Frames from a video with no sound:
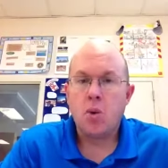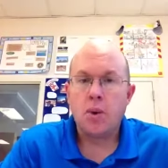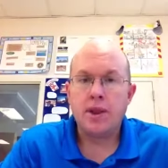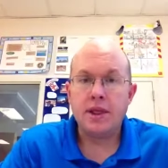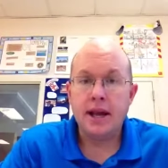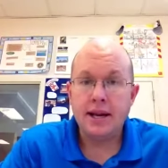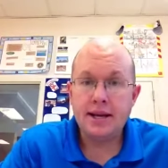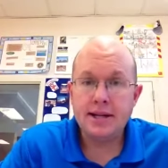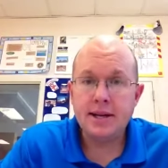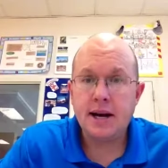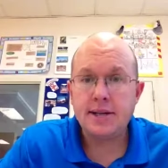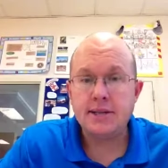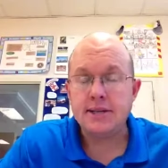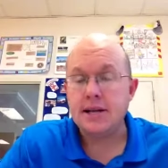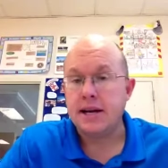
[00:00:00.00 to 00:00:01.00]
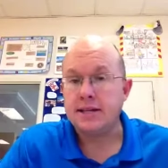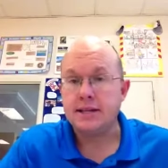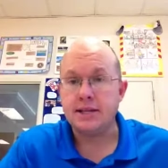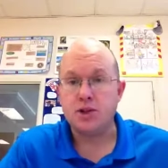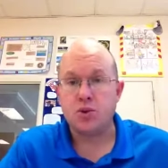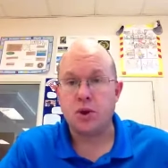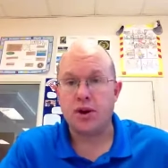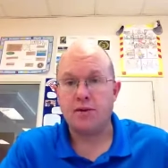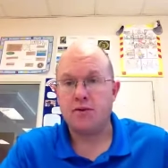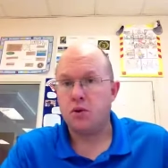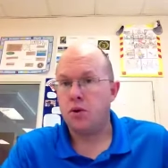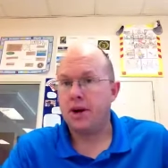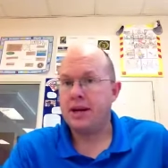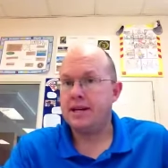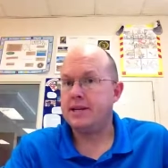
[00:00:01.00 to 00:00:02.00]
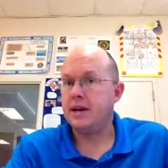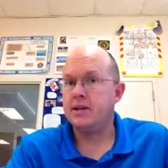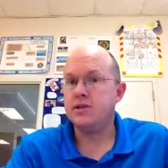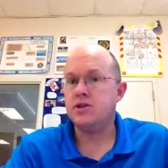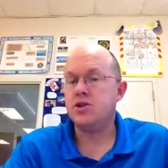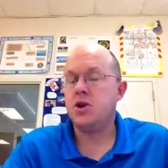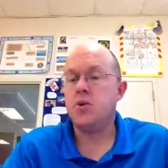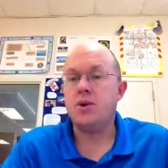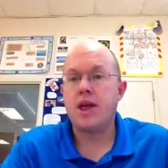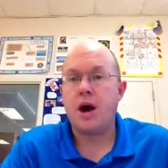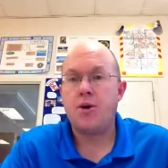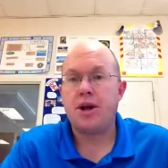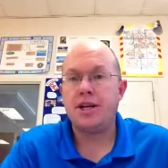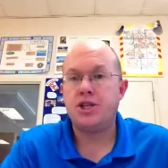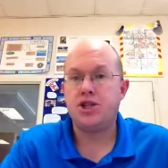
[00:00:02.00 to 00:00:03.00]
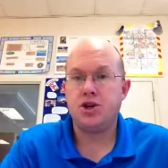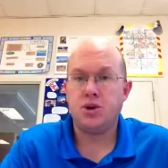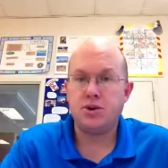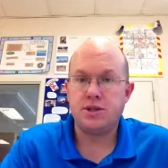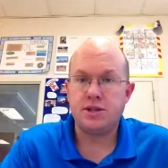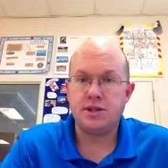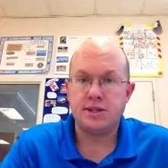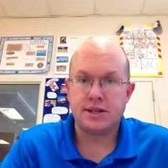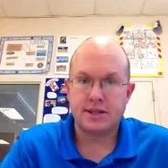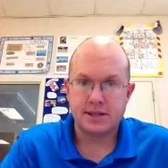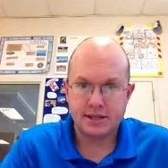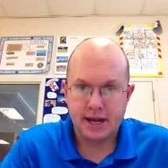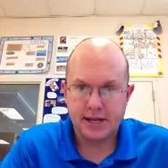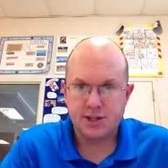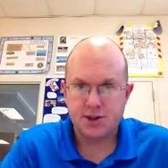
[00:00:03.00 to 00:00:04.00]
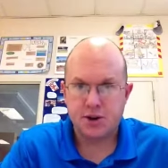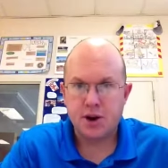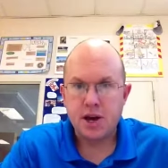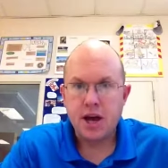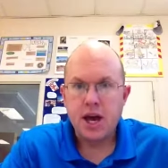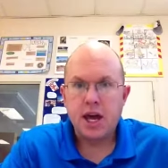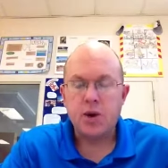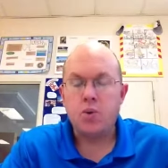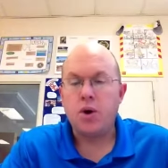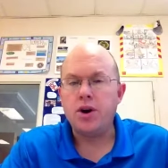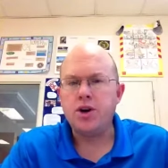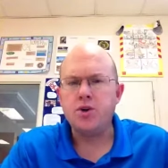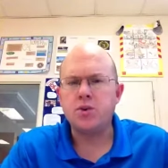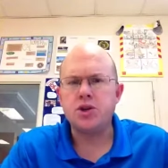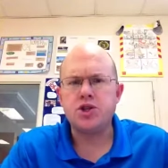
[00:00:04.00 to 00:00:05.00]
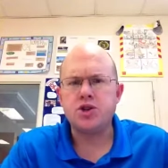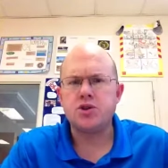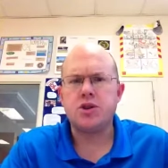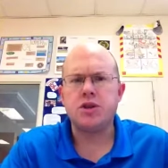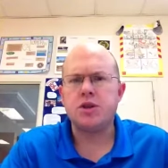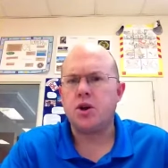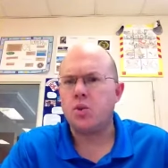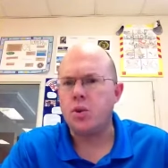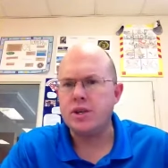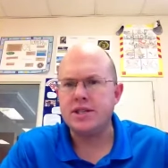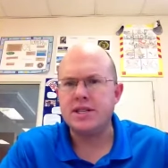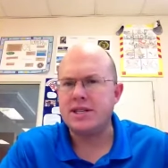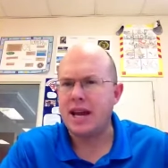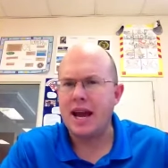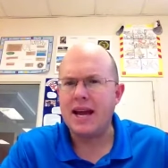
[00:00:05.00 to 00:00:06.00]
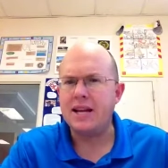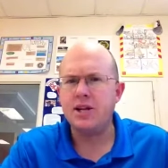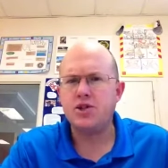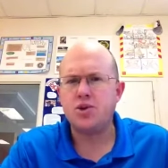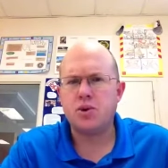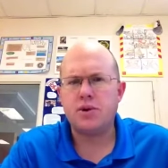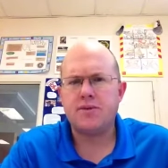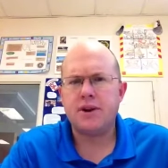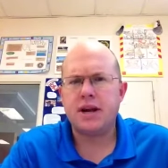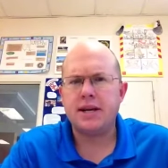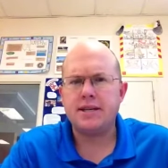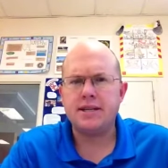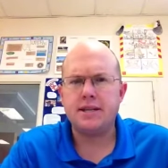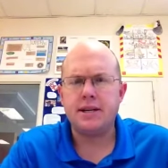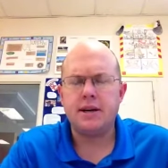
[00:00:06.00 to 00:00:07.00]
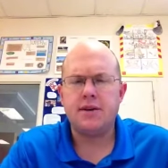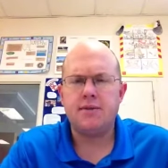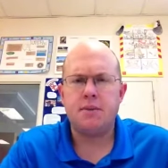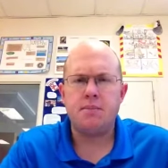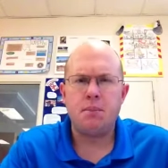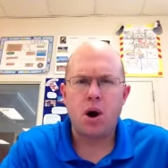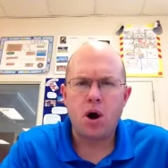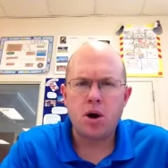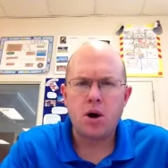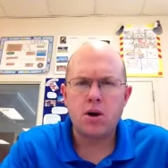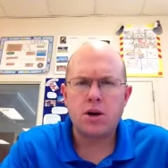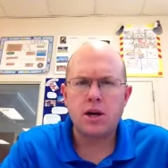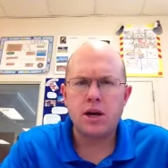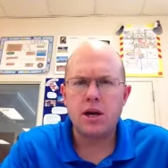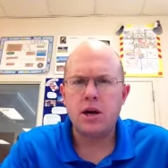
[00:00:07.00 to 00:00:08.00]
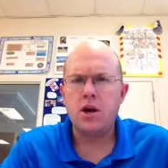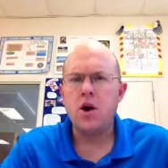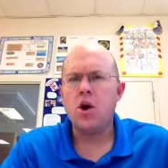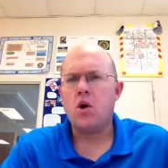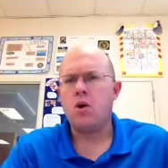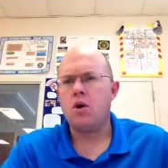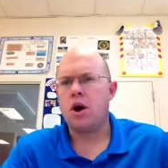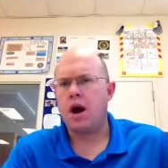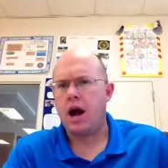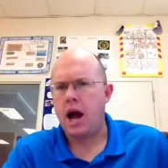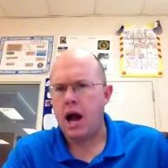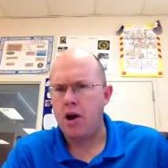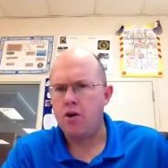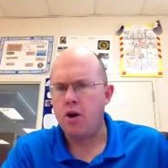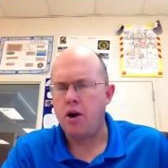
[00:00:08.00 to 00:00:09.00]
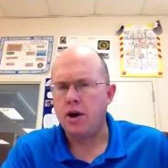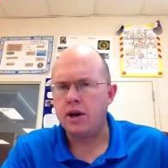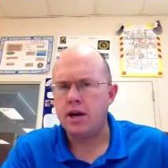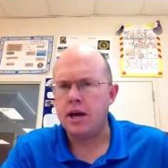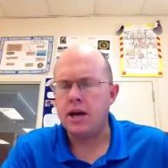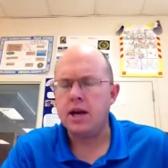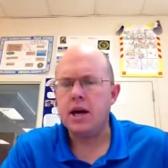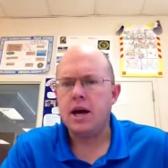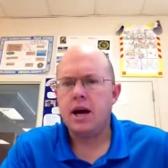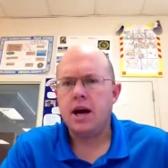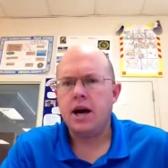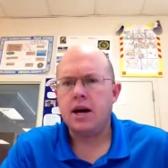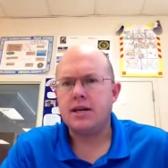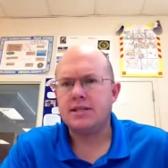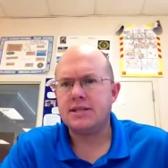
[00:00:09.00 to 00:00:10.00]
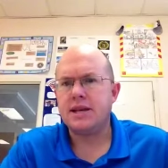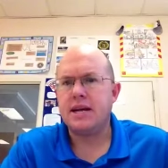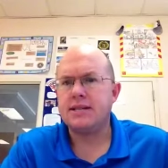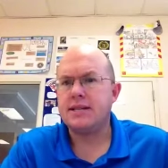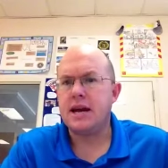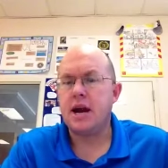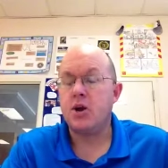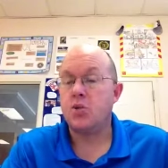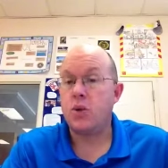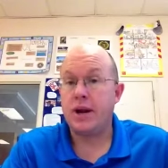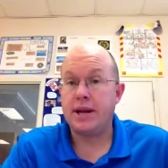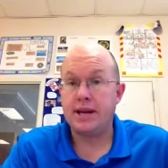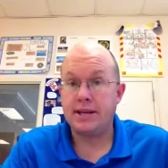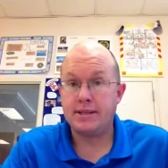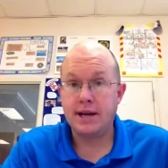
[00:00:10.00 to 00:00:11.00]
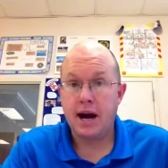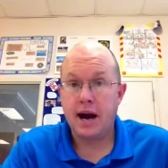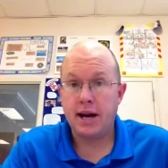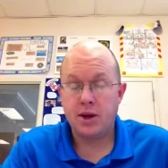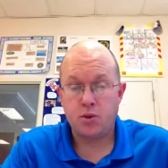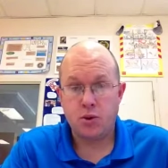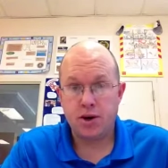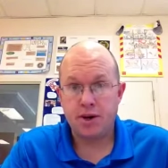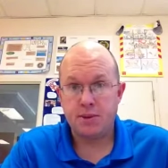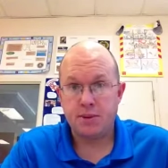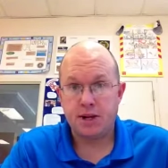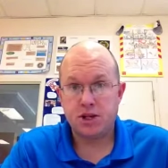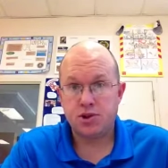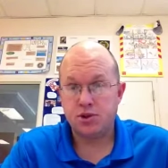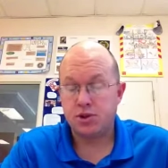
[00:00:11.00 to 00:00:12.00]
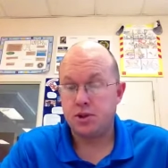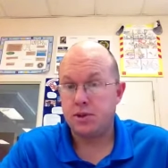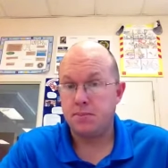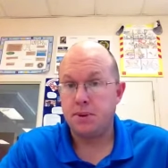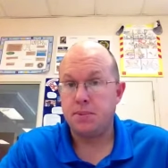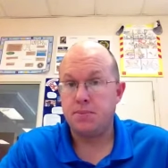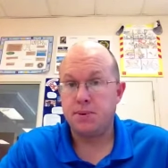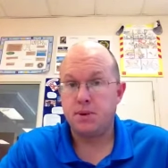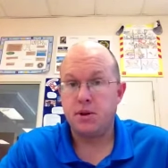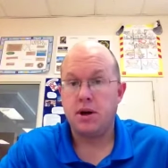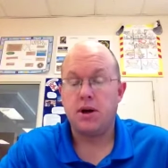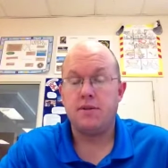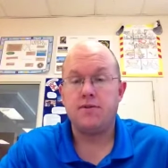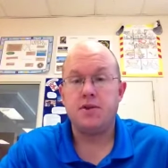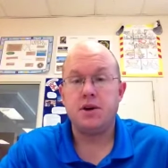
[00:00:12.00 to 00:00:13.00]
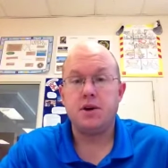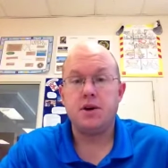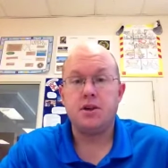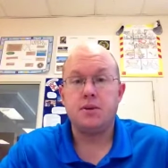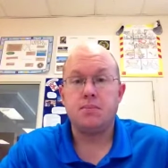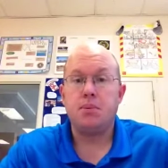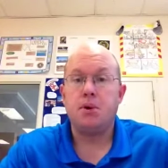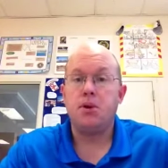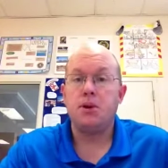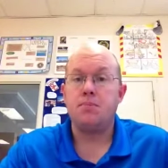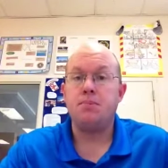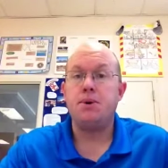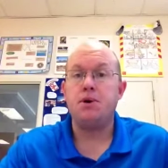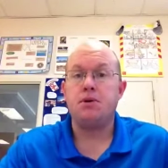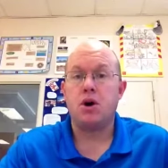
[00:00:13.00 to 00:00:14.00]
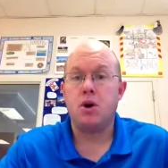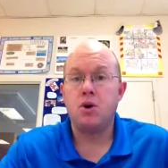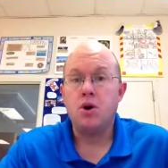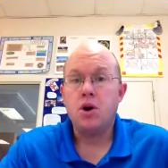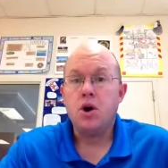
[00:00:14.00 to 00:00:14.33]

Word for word: When Lenin dies in 1924, he does so without a chosen successor. He wanted to assure that there wasn't any sort of an idea of a monarchy or a hierarchy uh, set down when he died. He wanted to make sure that the people of the, the Politburo